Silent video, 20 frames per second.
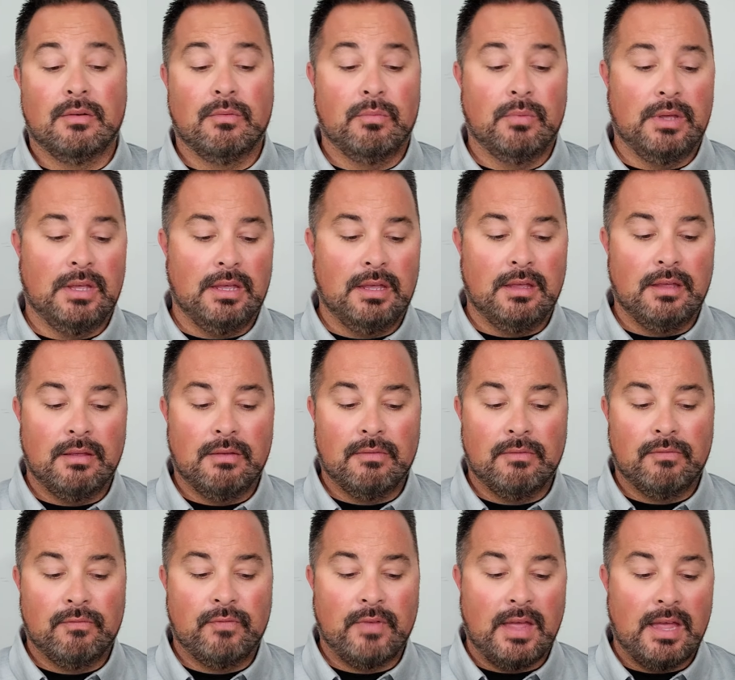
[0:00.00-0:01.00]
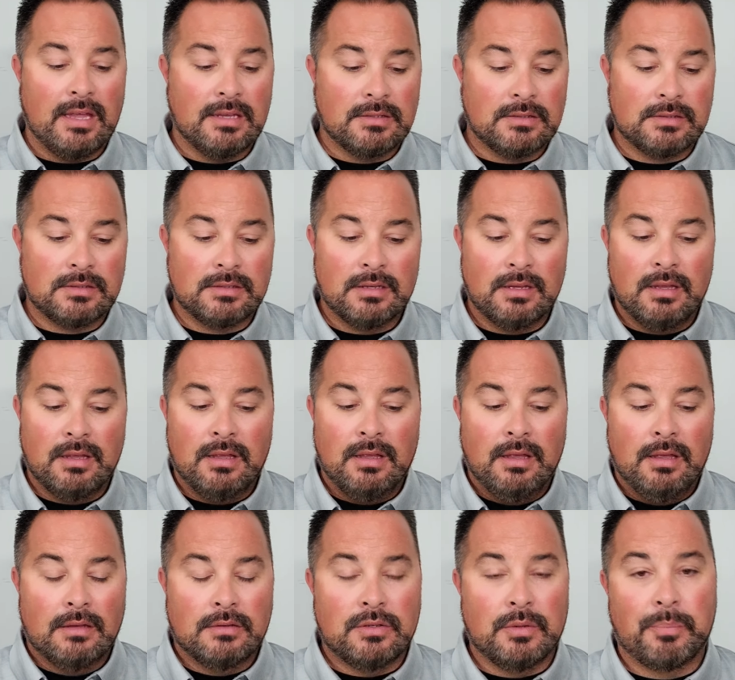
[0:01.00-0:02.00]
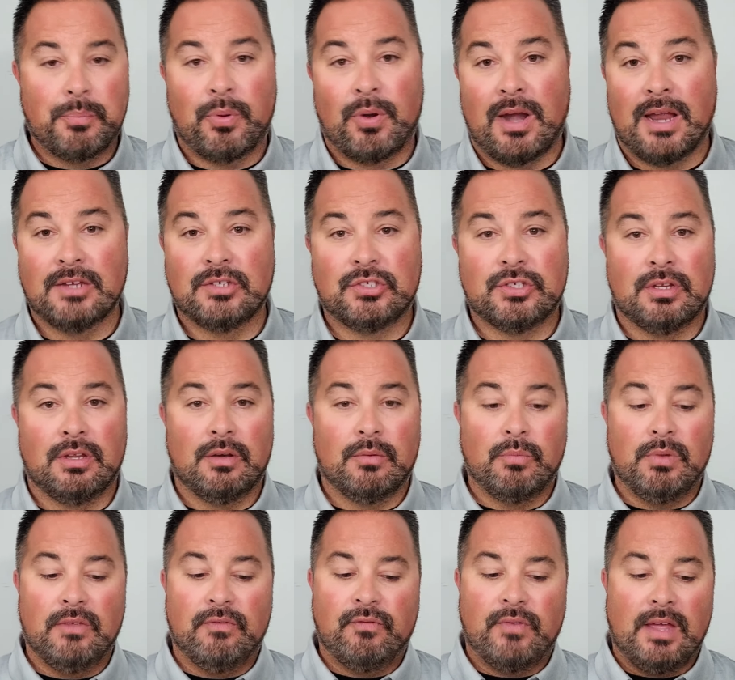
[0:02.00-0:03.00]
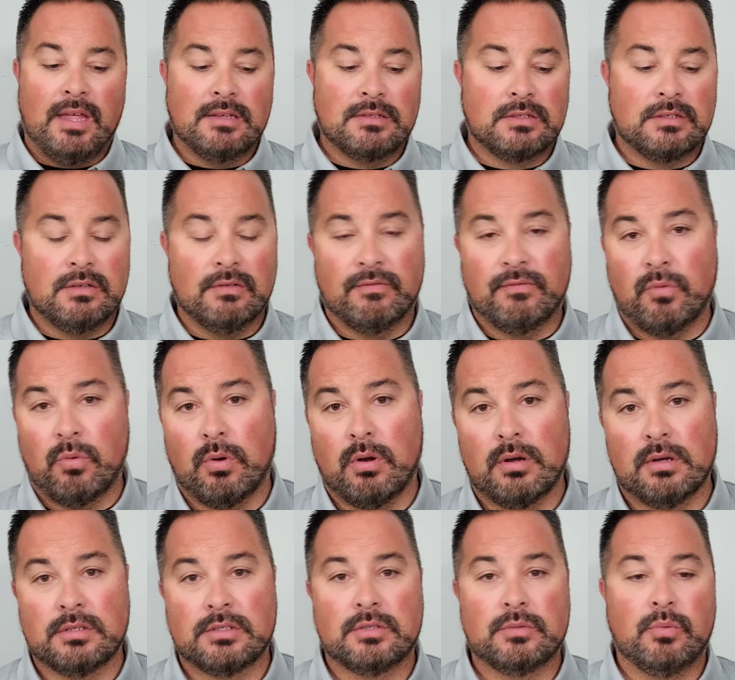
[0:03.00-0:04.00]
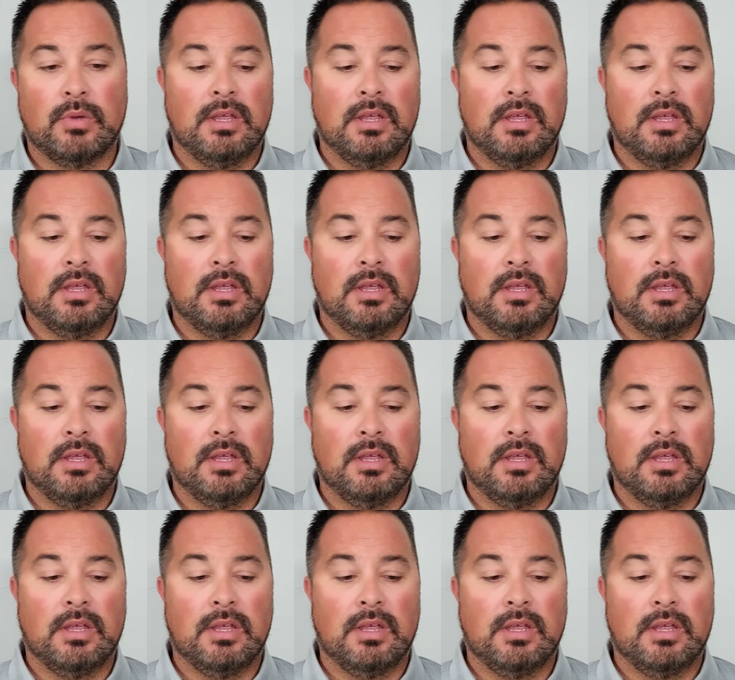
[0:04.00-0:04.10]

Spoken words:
We face depression. We face divorce.